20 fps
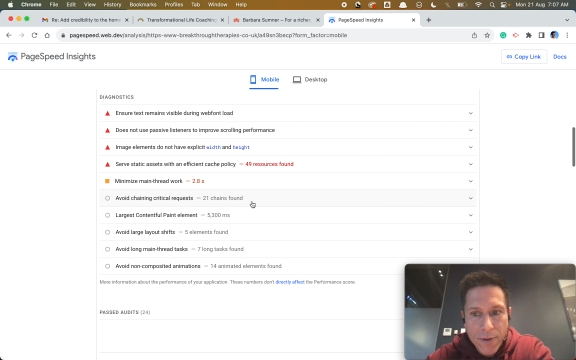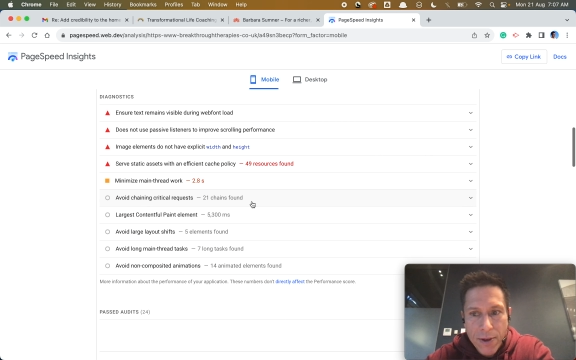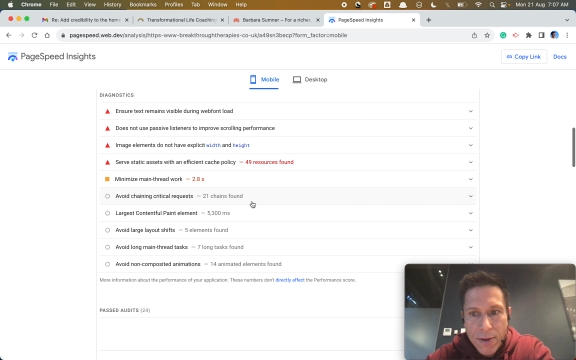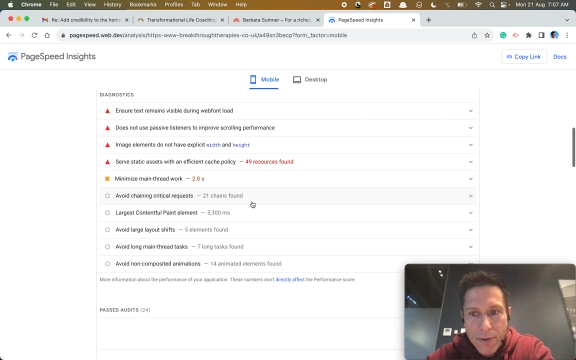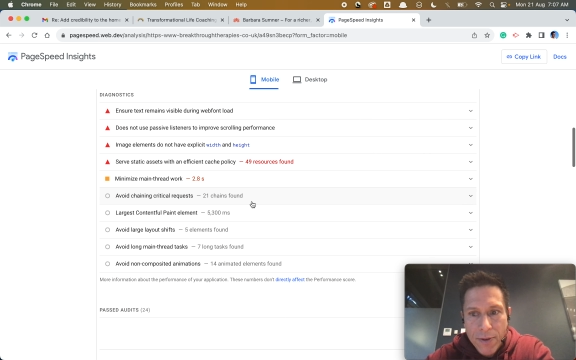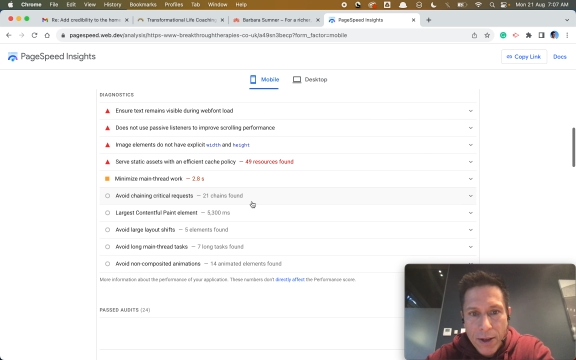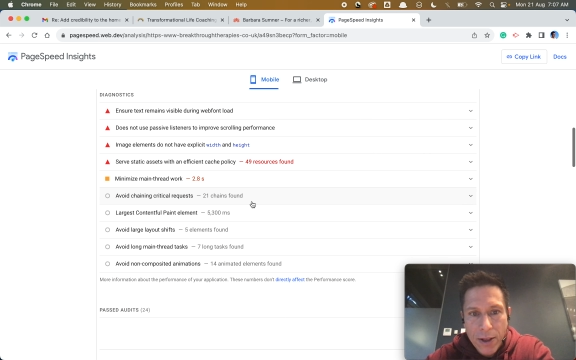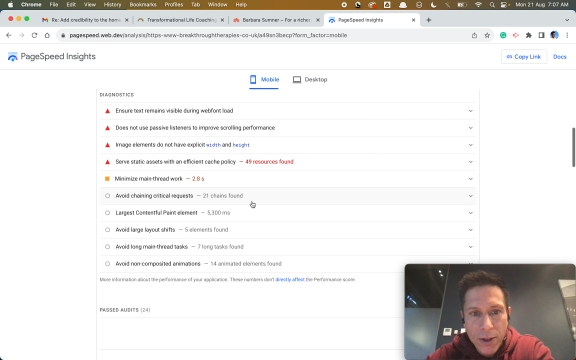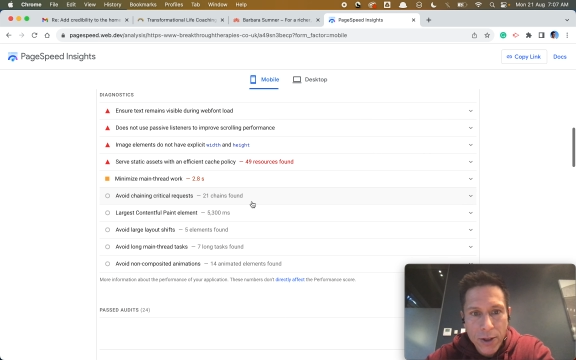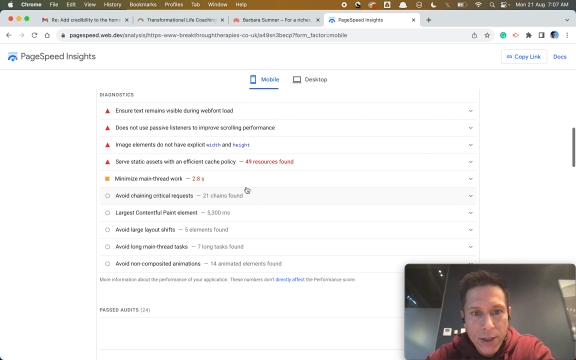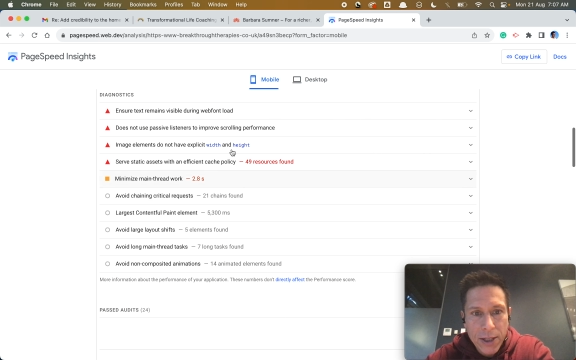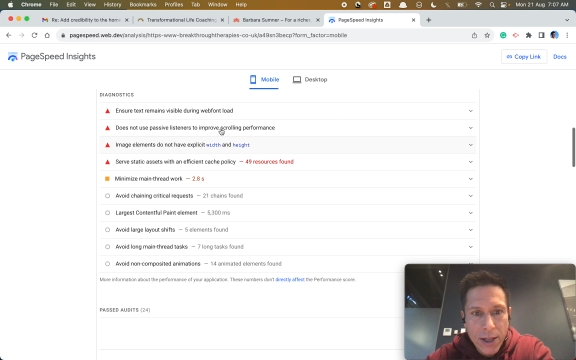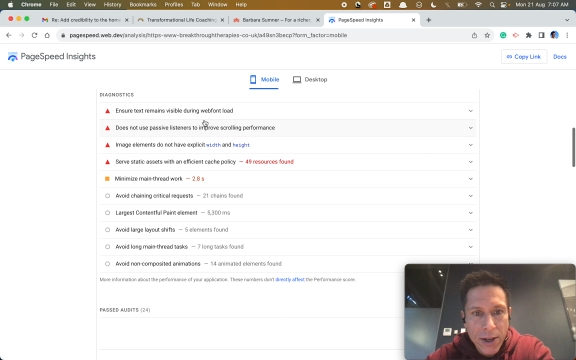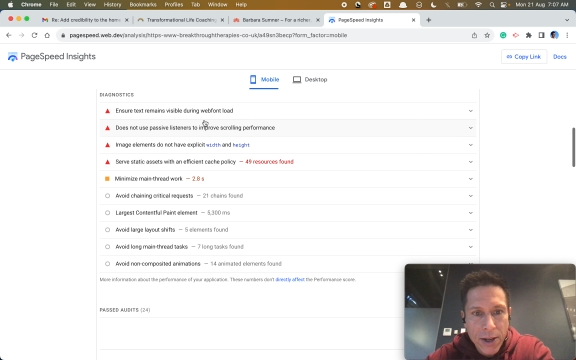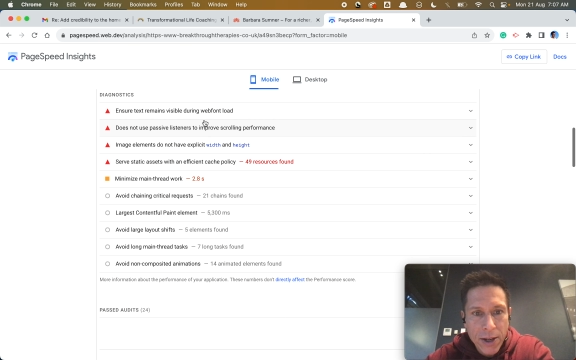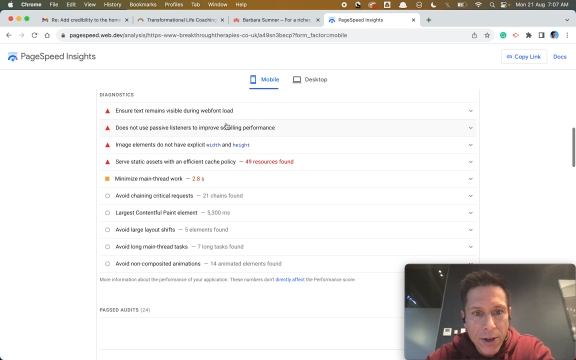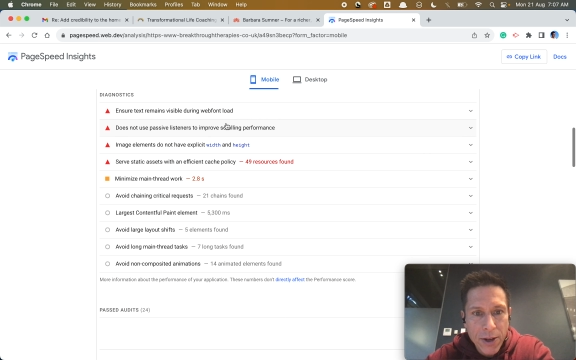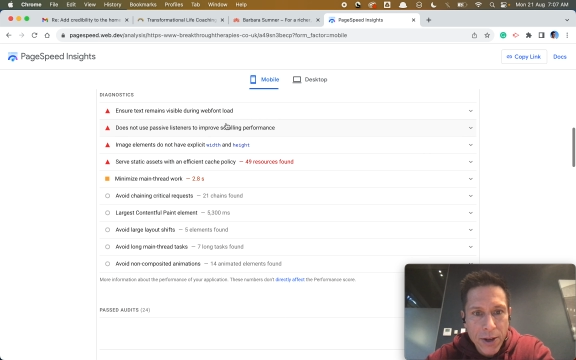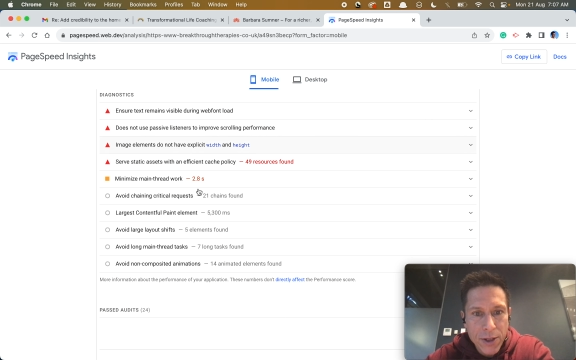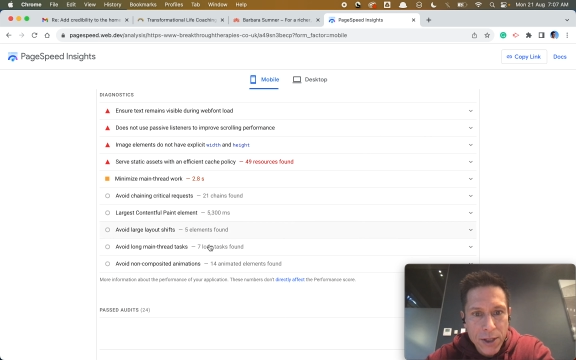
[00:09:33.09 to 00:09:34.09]
If I look down
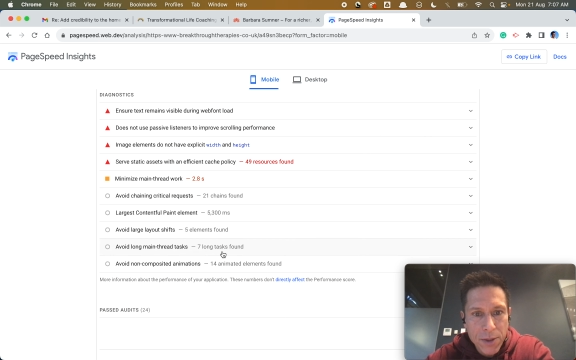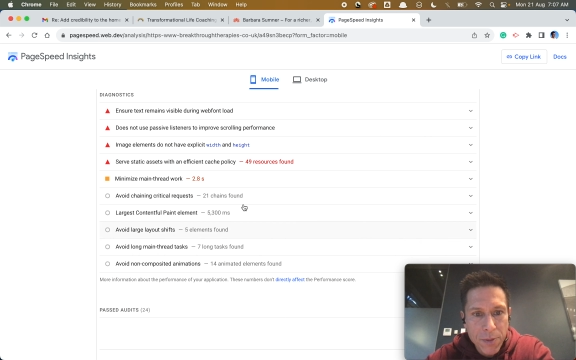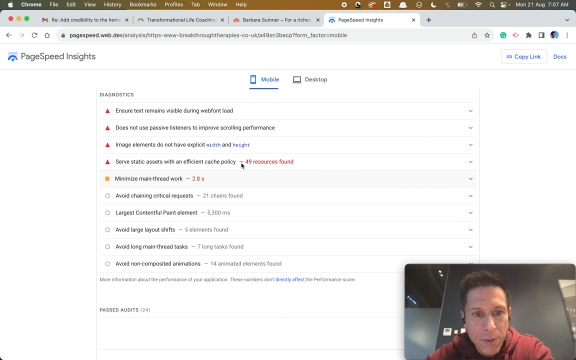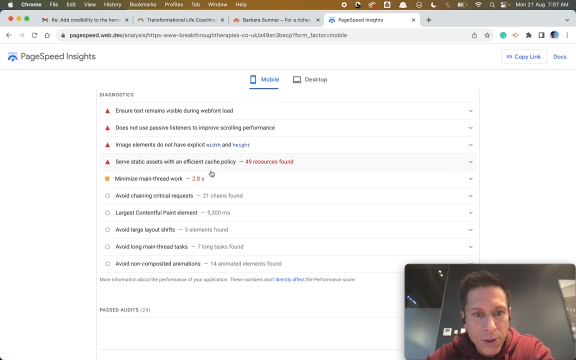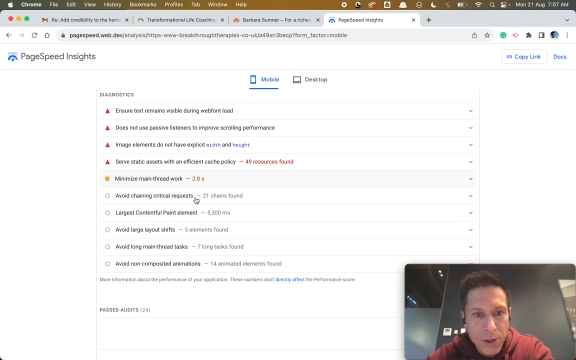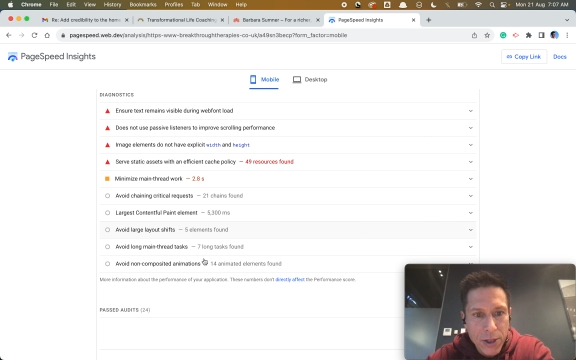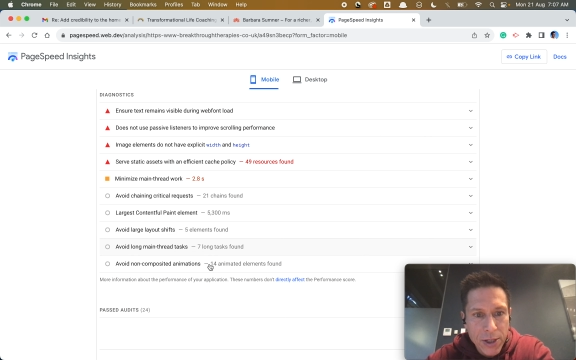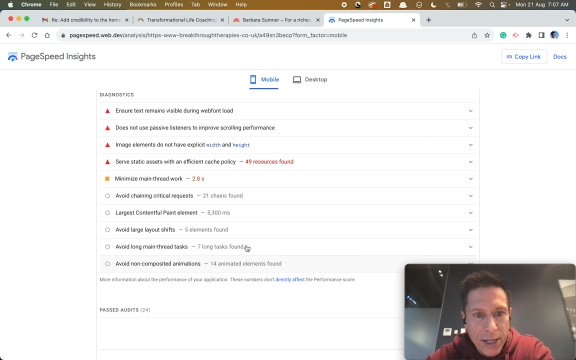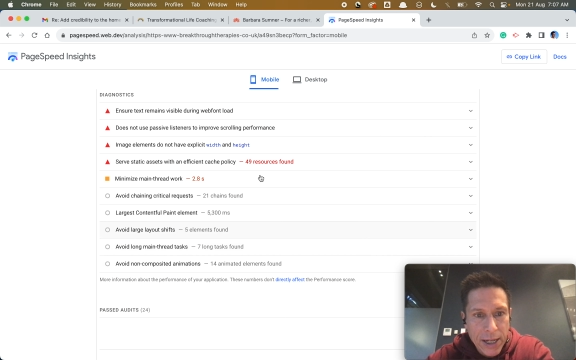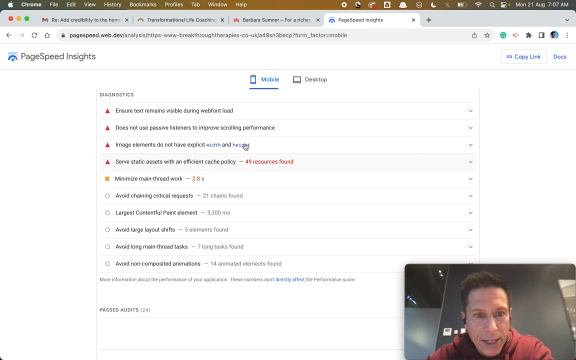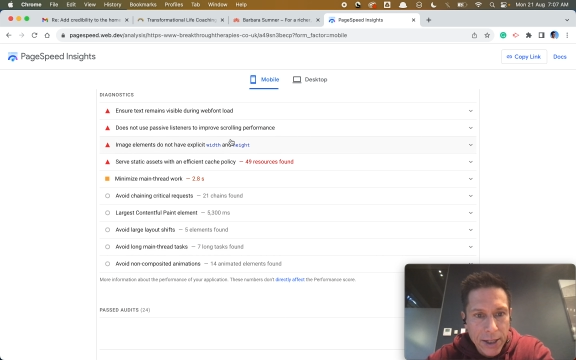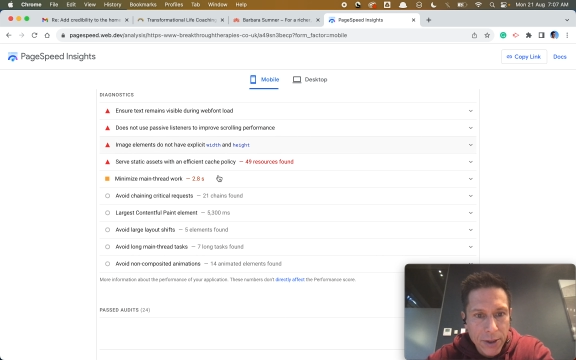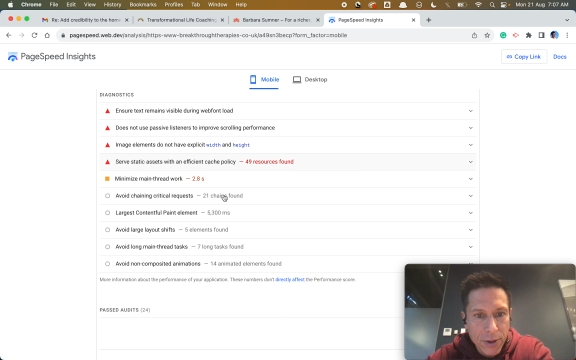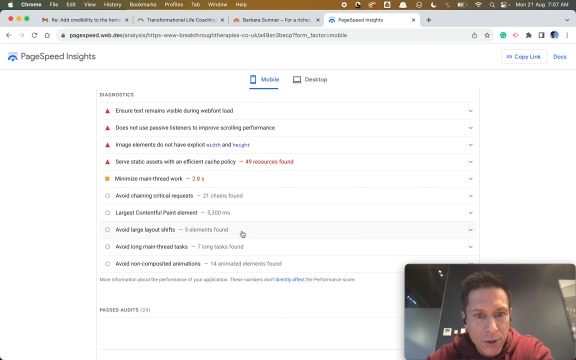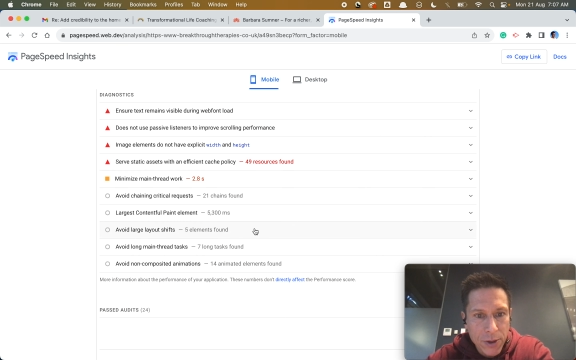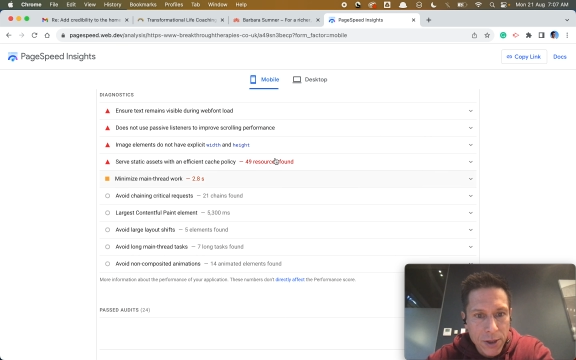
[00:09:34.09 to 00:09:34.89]
here, there's a bunch of technical